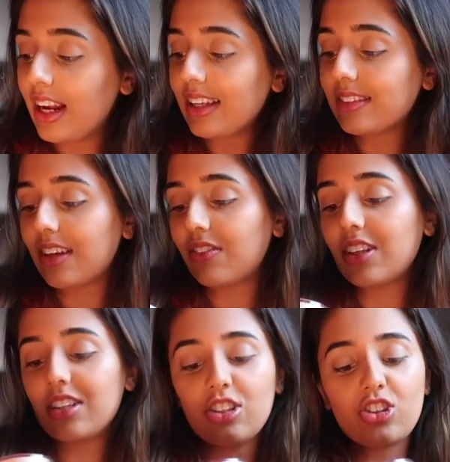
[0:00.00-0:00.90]
Let's give
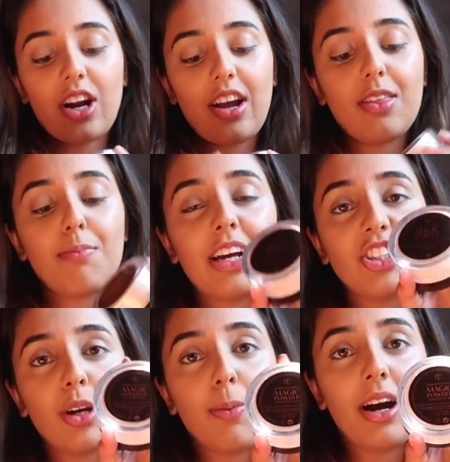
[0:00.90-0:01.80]
this a try, the
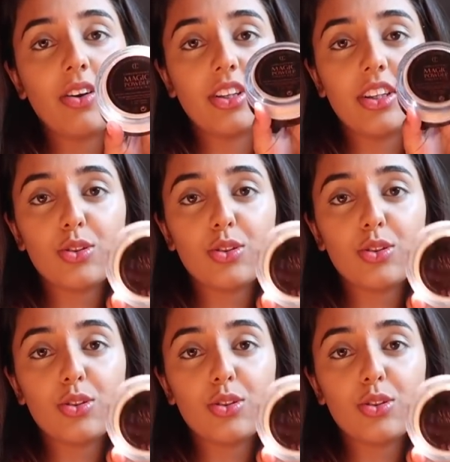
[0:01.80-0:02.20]
Magic Powder.